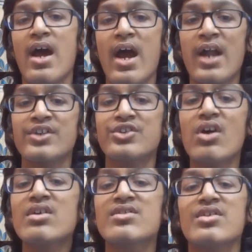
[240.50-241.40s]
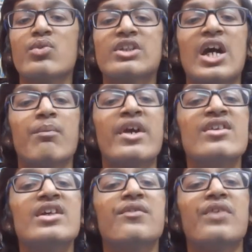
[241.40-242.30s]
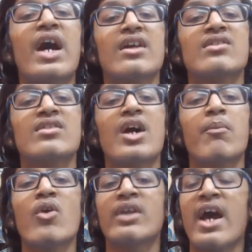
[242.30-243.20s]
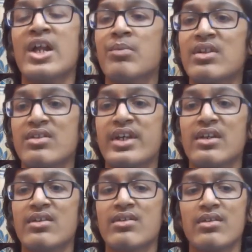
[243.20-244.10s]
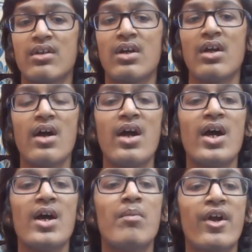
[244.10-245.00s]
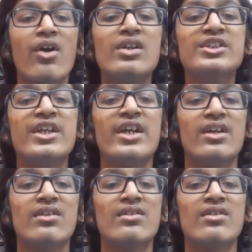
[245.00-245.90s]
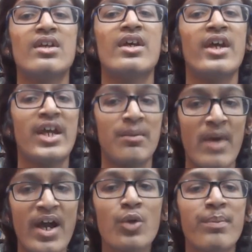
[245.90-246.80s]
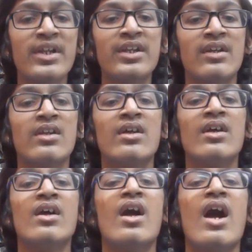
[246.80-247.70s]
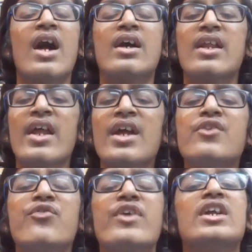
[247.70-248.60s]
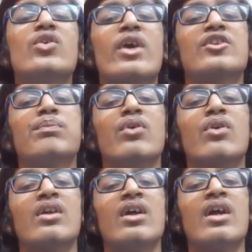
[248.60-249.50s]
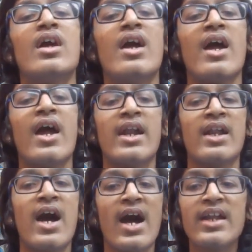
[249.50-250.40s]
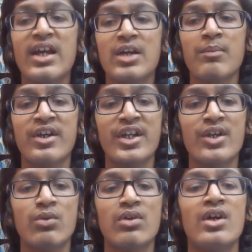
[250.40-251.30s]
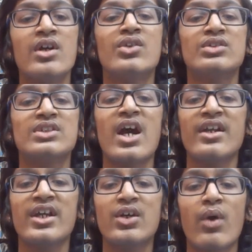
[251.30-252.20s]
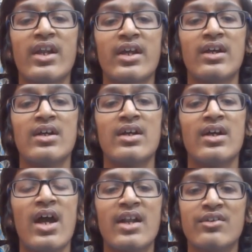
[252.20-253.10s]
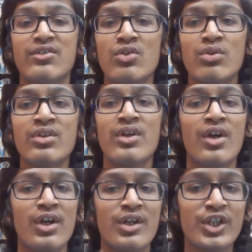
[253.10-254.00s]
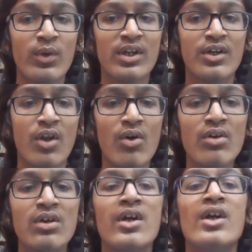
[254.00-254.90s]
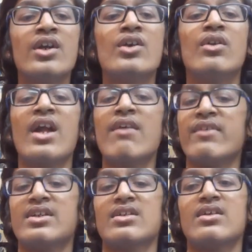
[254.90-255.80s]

and shocks us with amazing facts about animal skills. Biology is, in my opinion, a great field to explore, and I recommend you to start inquiring, and soon you will grow to love it.